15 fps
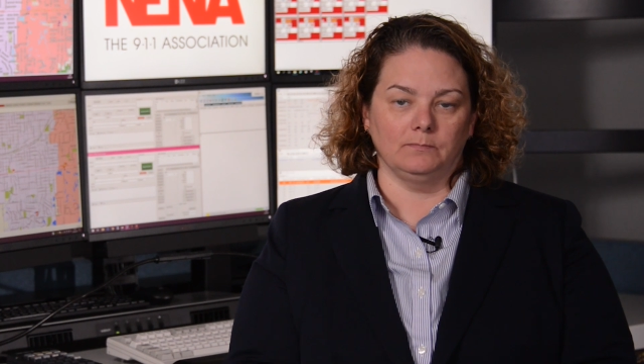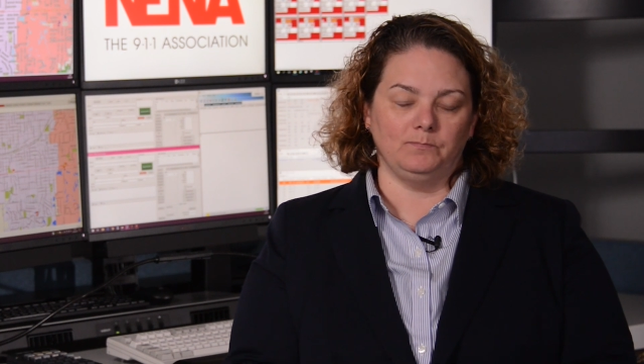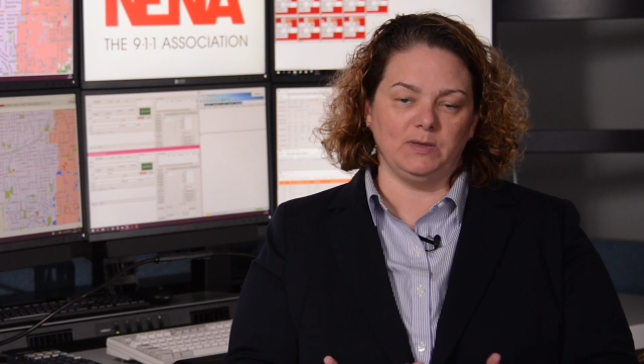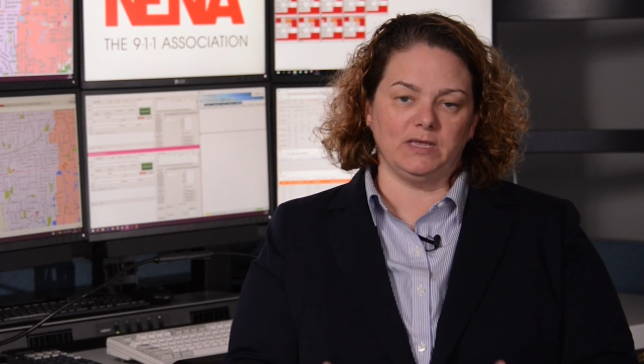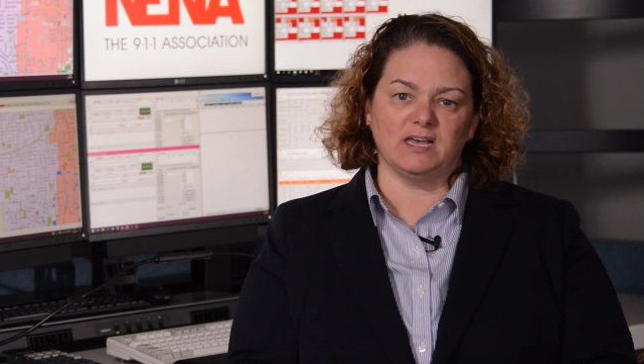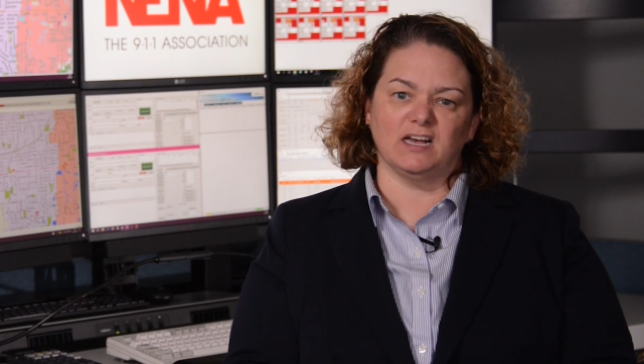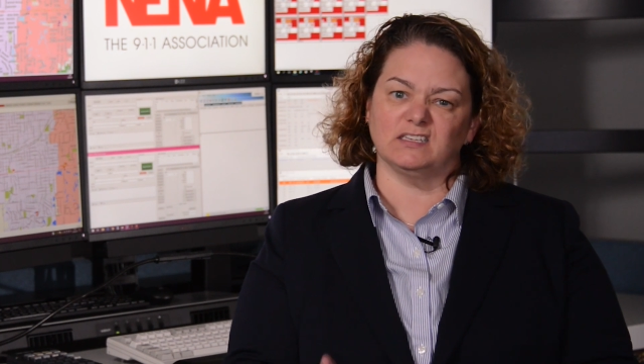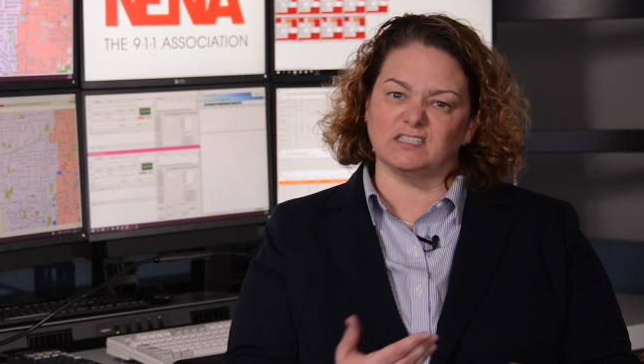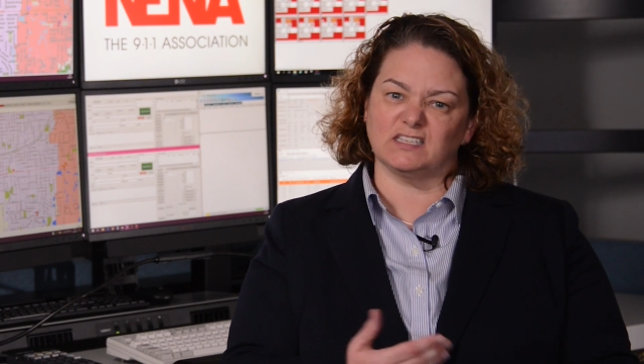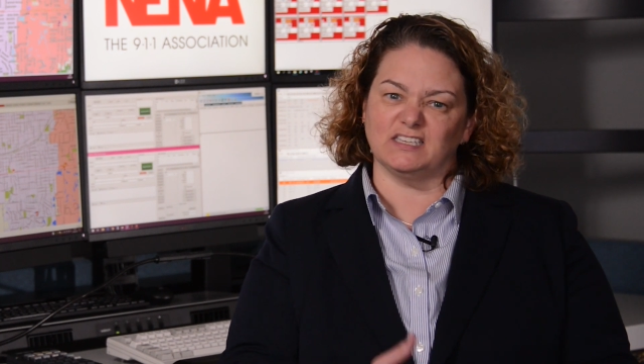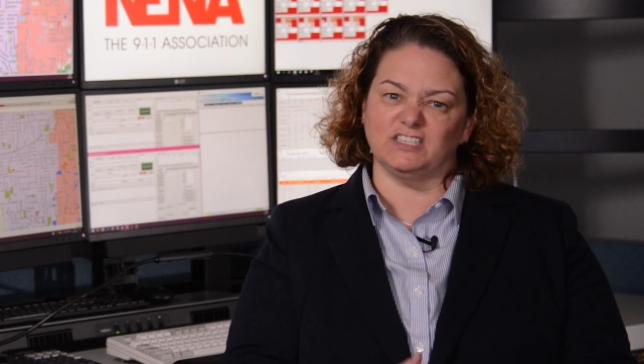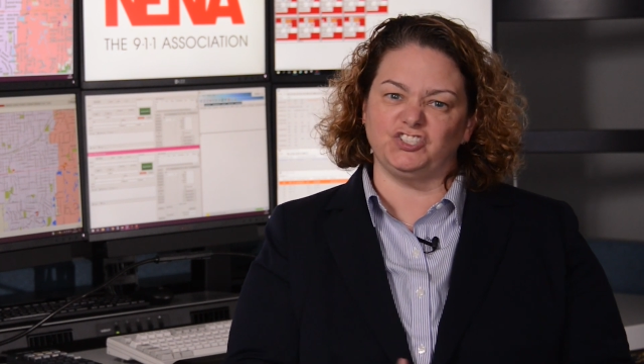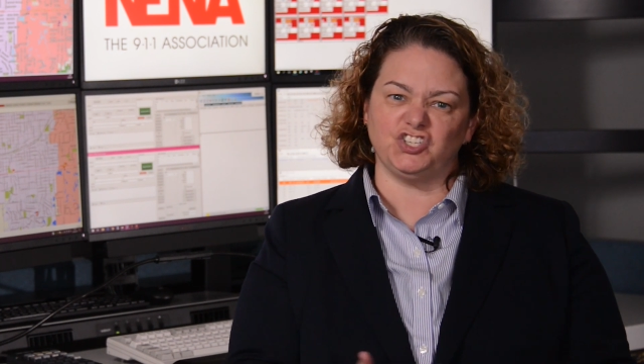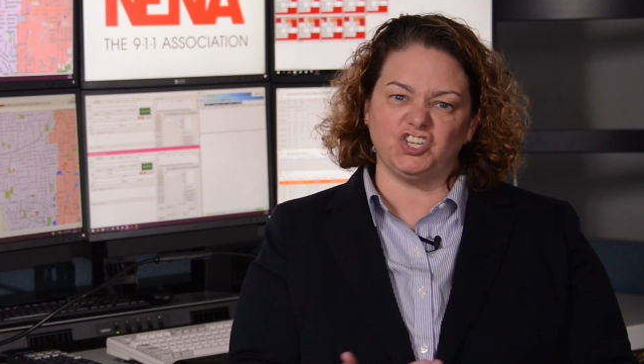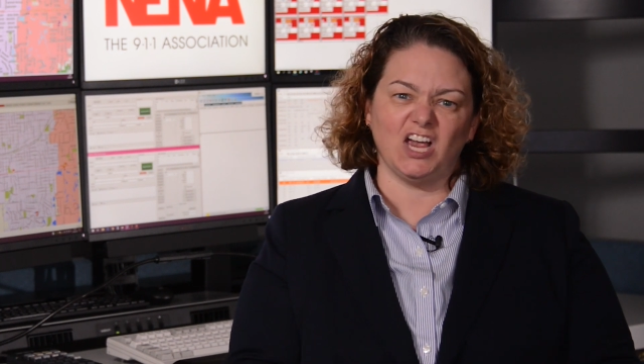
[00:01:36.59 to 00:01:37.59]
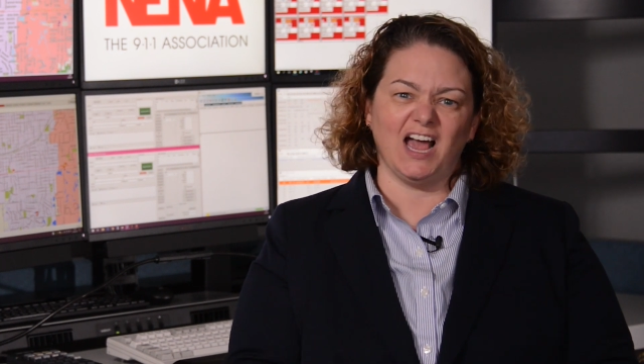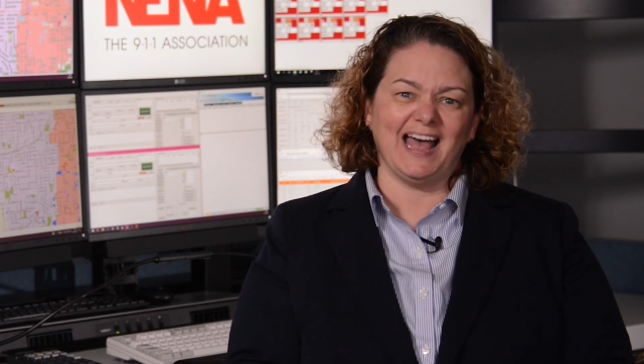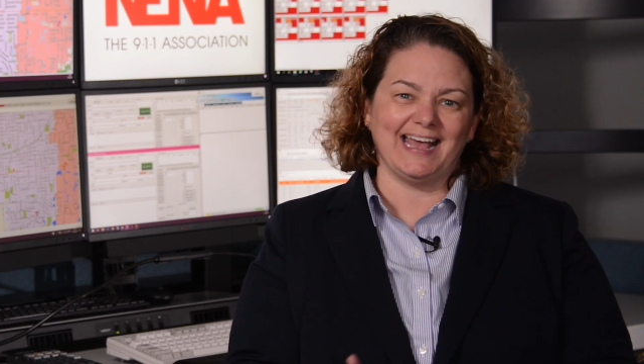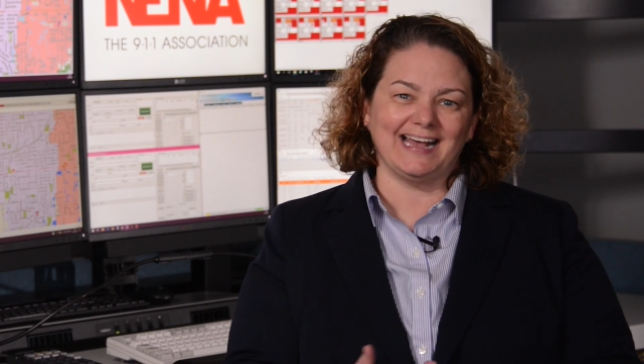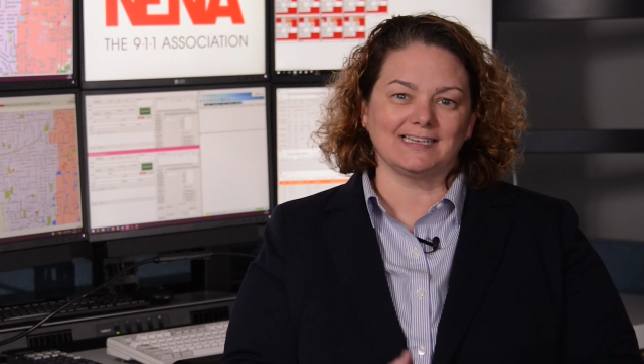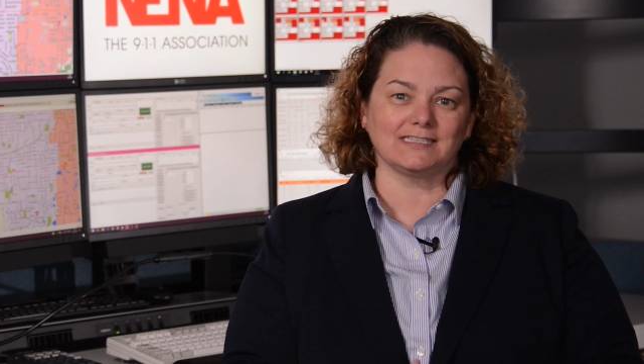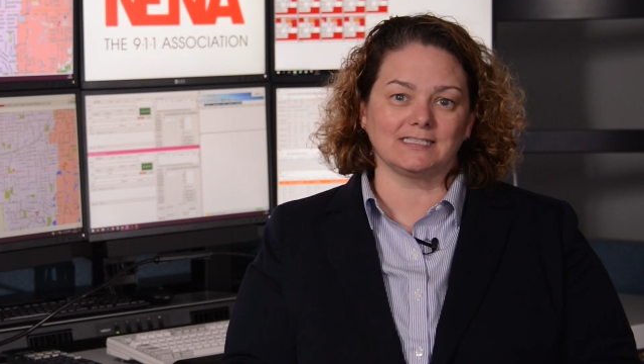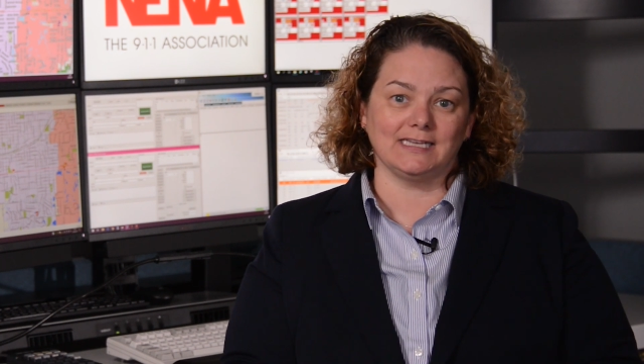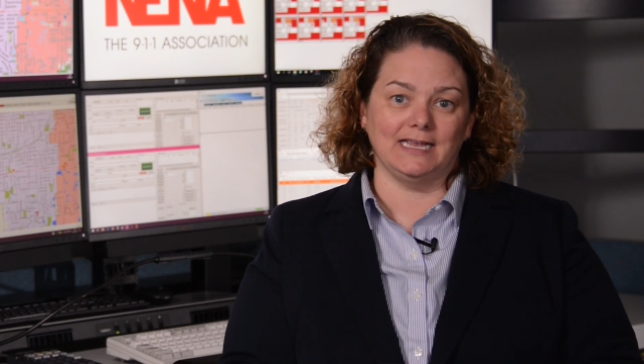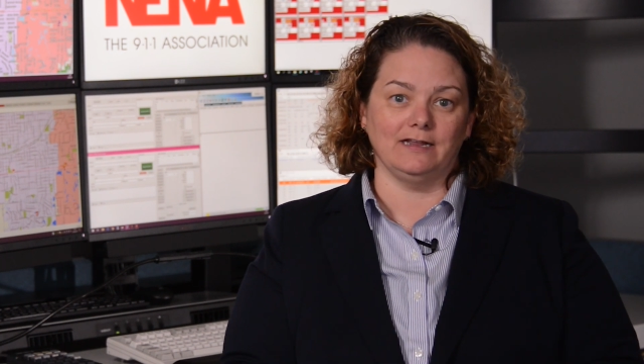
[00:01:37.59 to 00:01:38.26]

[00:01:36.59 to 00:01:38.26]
because the GIS